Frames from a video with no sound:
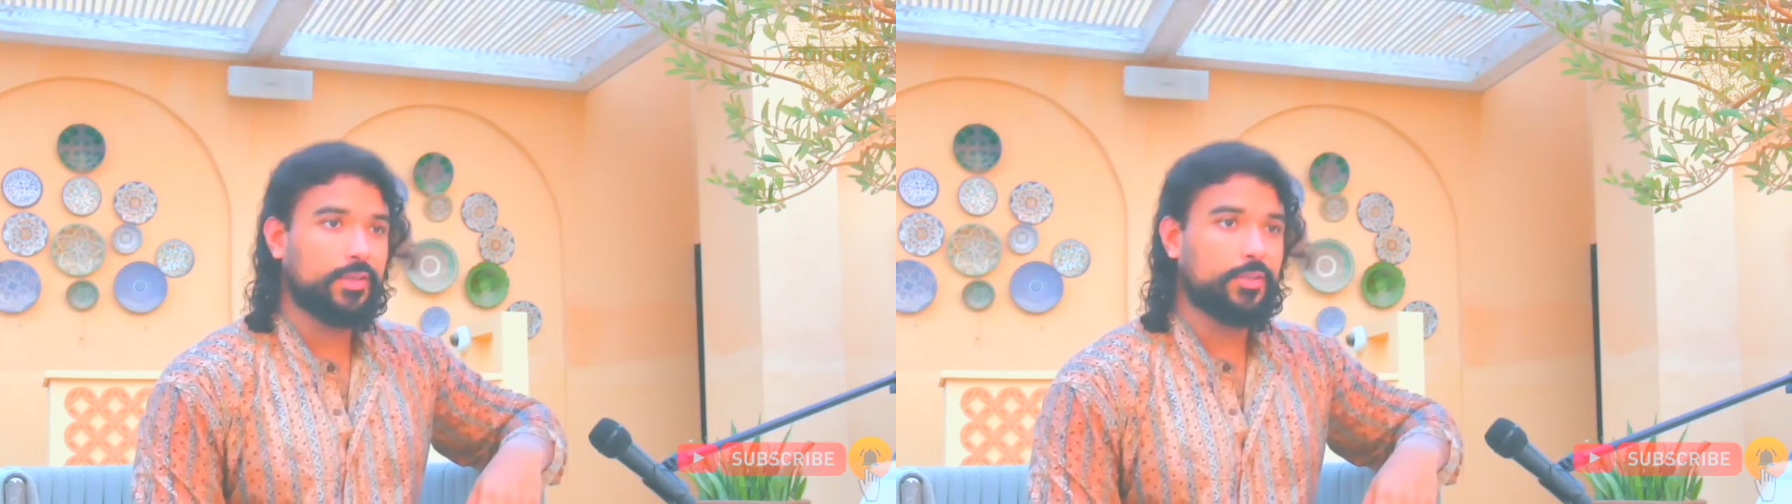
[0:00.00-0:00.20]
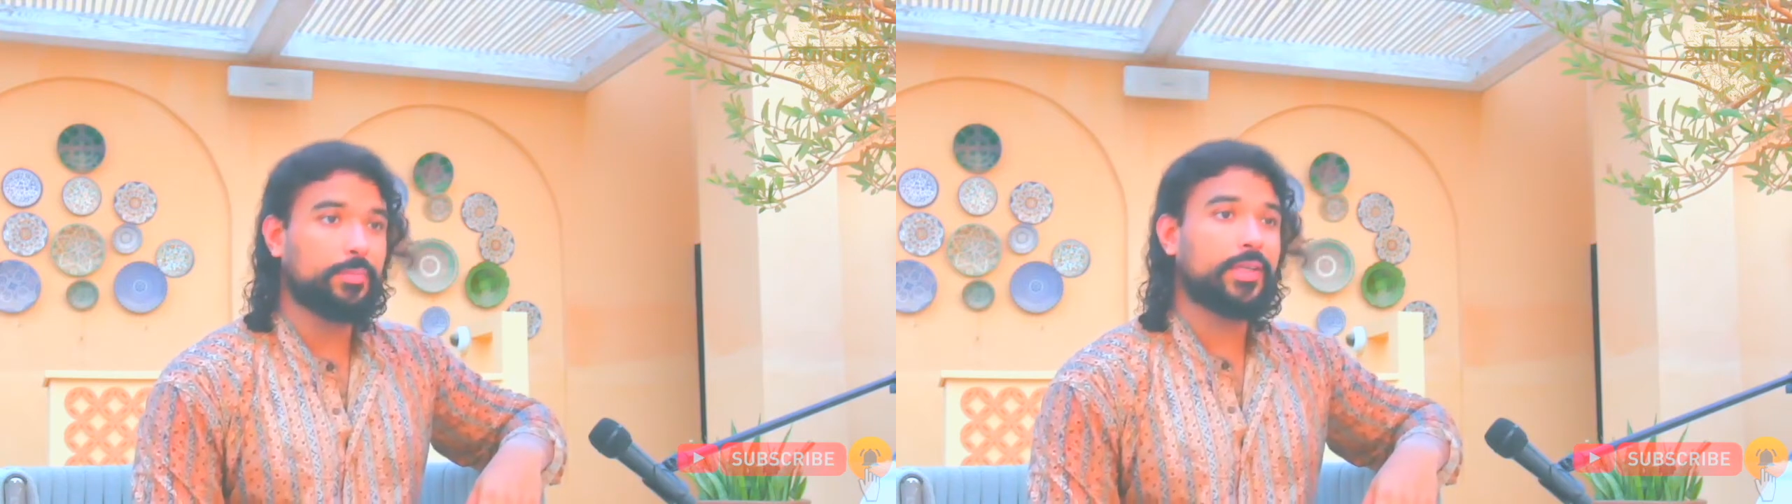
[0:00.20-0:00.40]

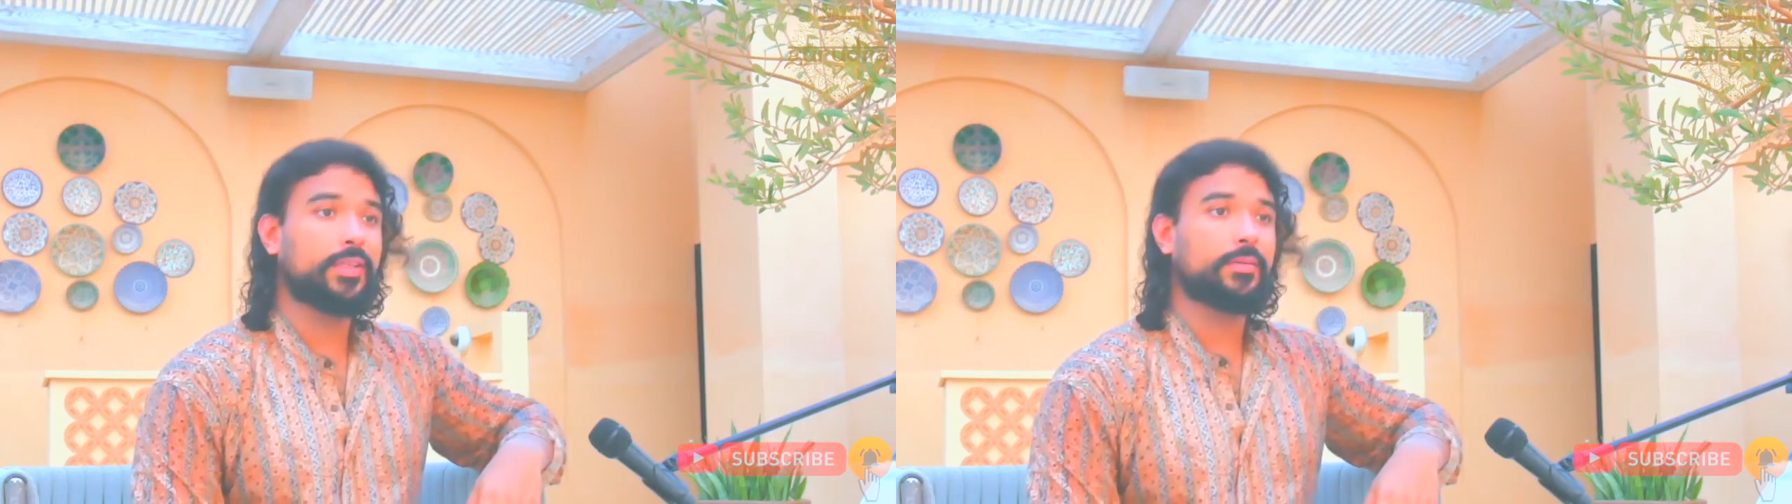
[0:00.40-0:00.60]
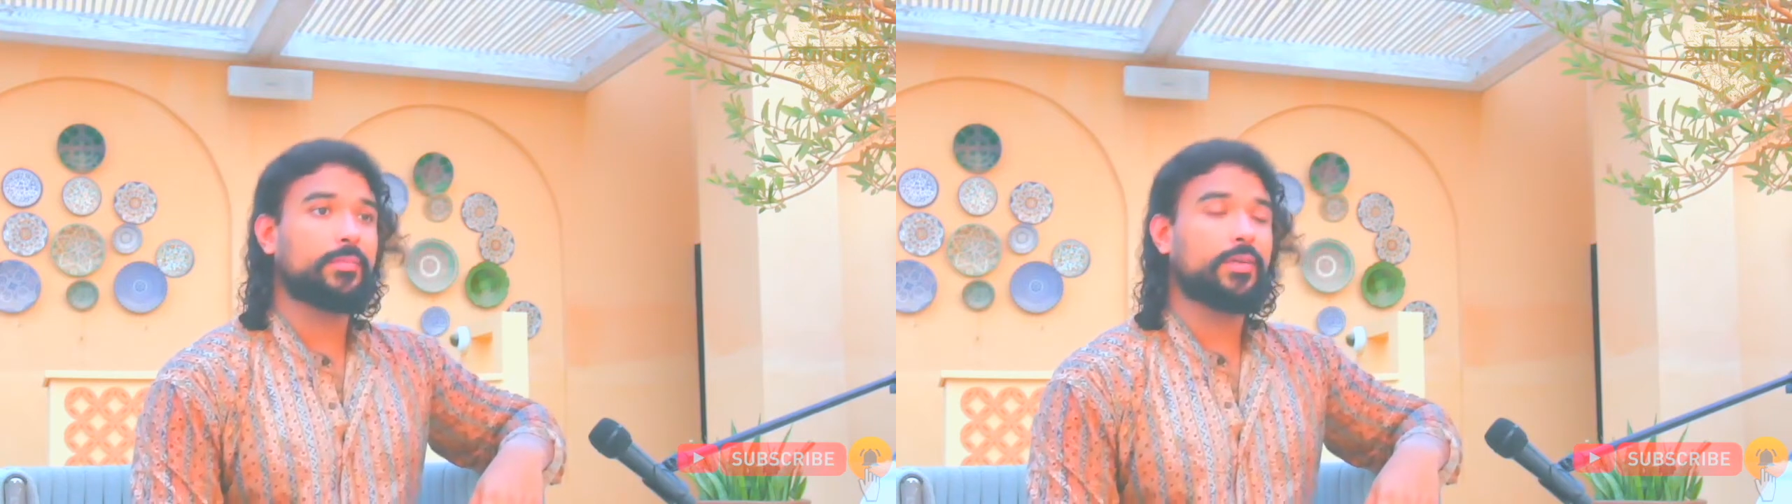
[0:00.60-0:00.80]
to make
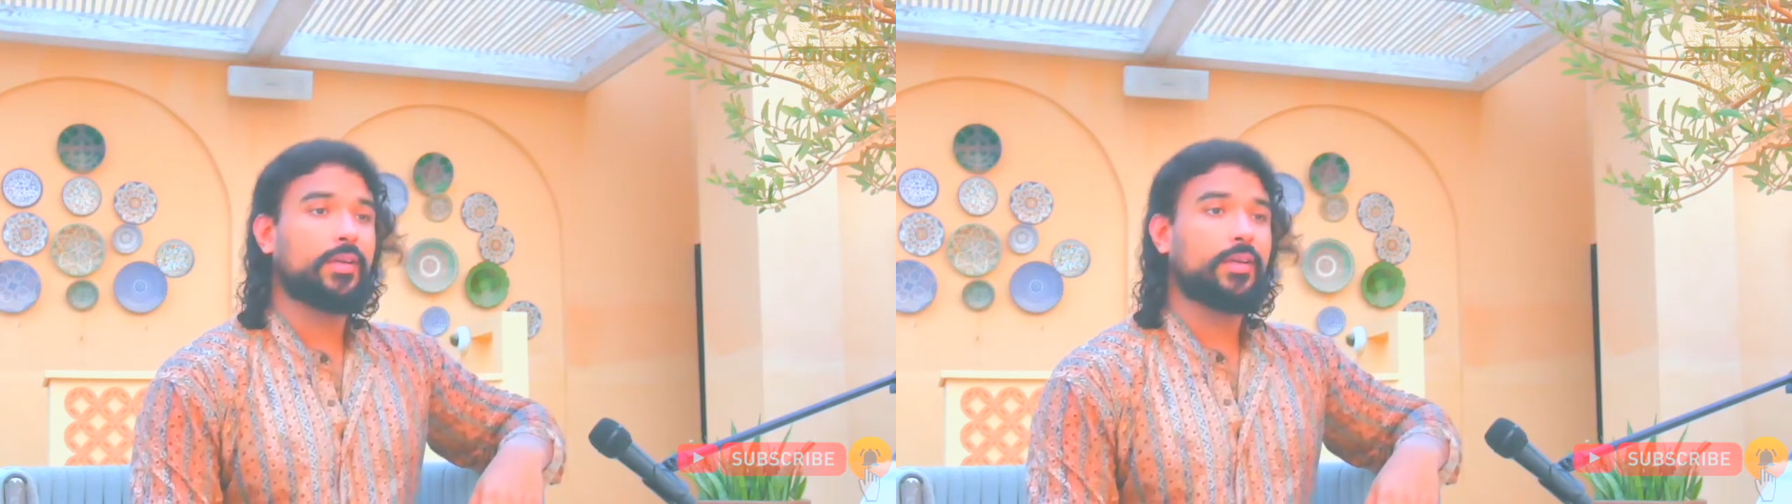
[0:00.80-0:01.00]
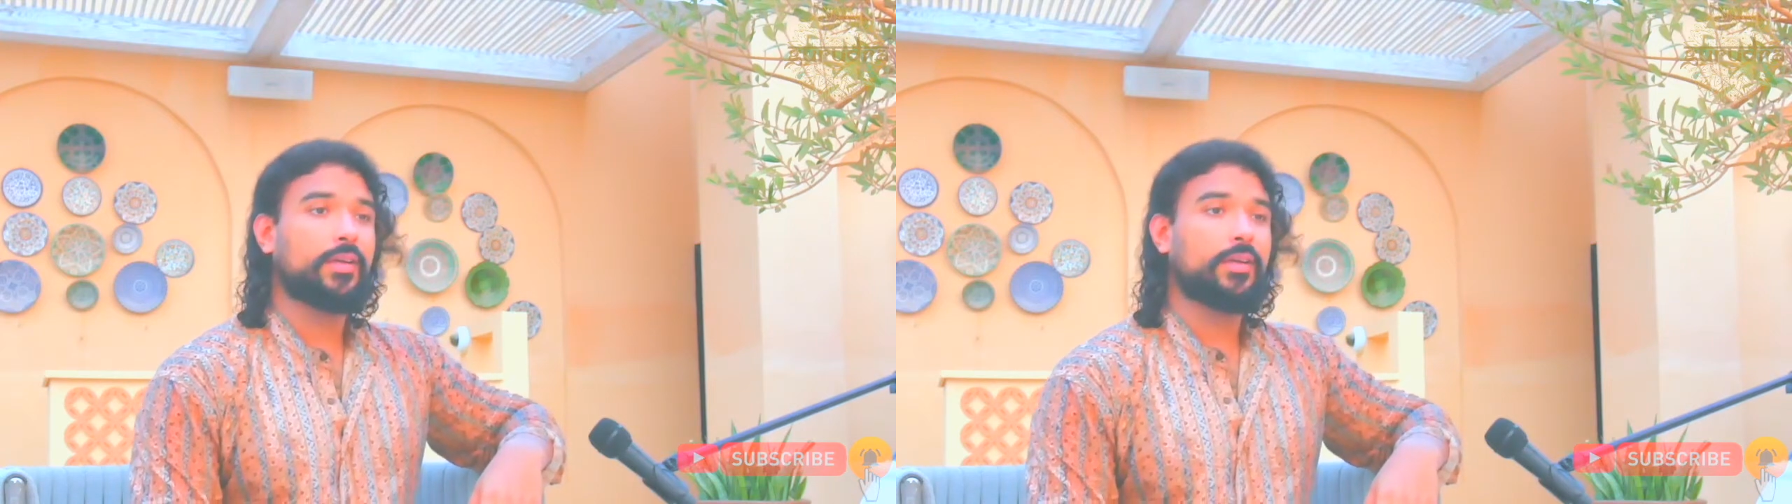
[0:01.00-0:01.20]
them
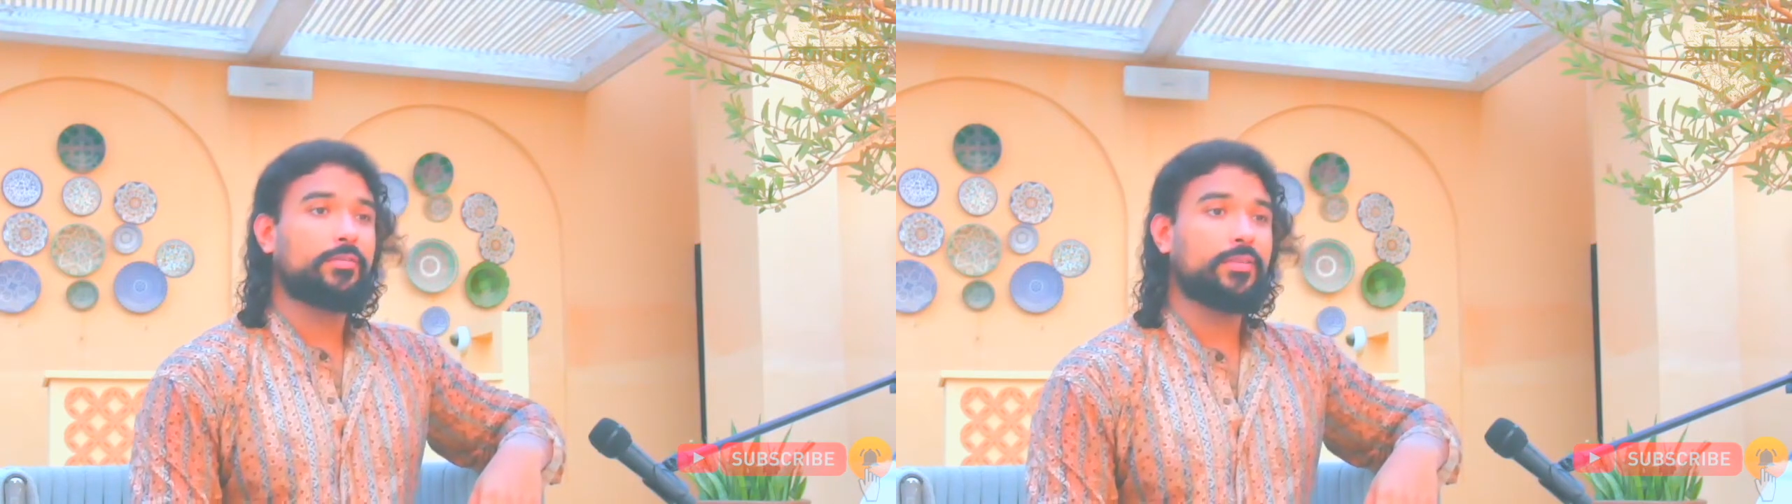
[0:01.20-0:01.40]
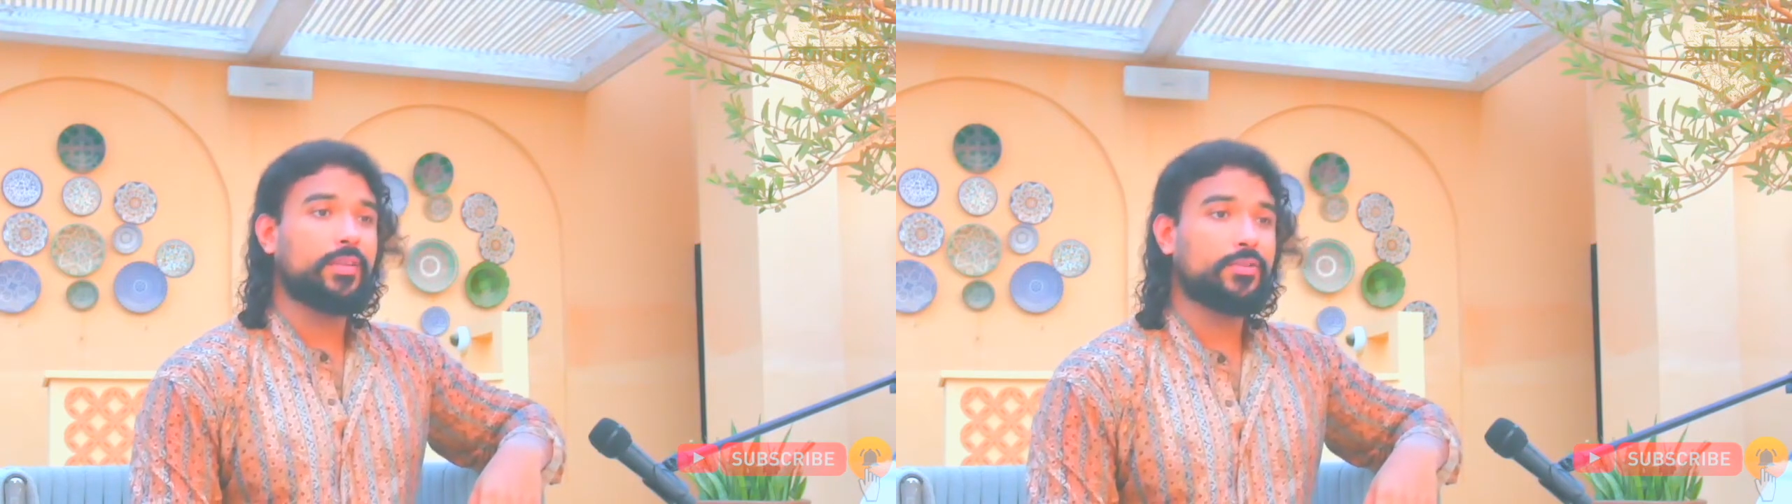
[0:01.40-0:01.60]

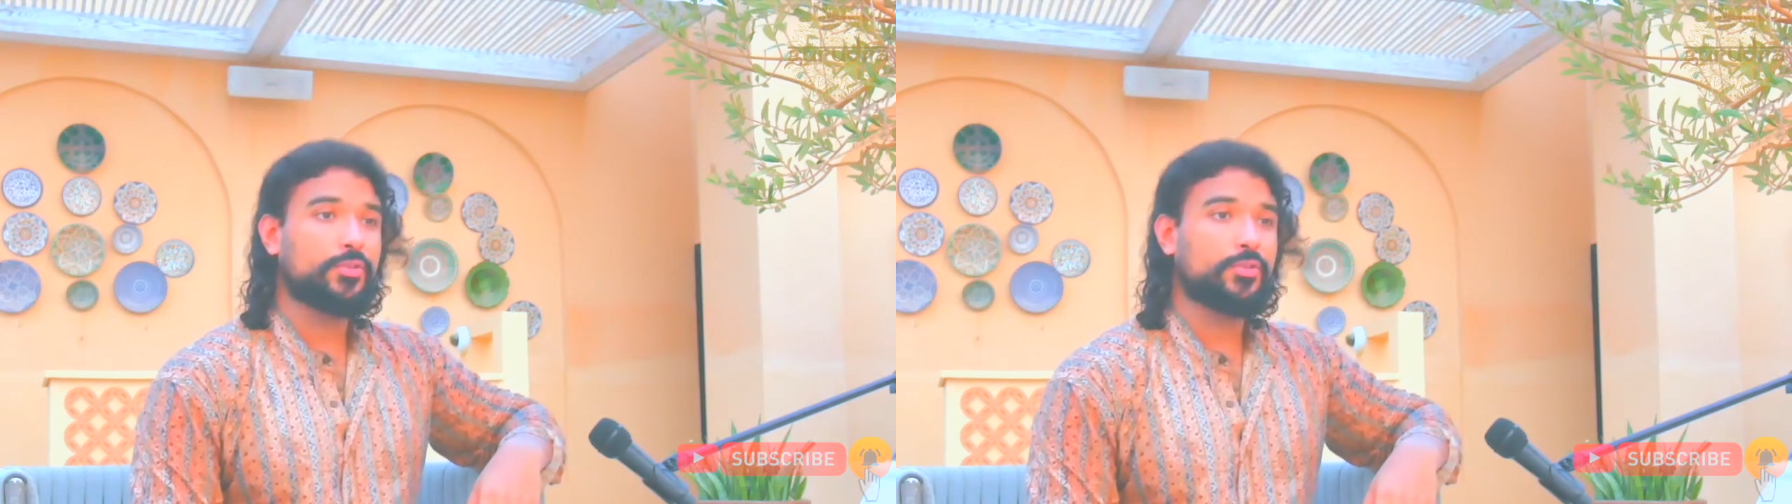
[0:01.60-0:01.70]
feel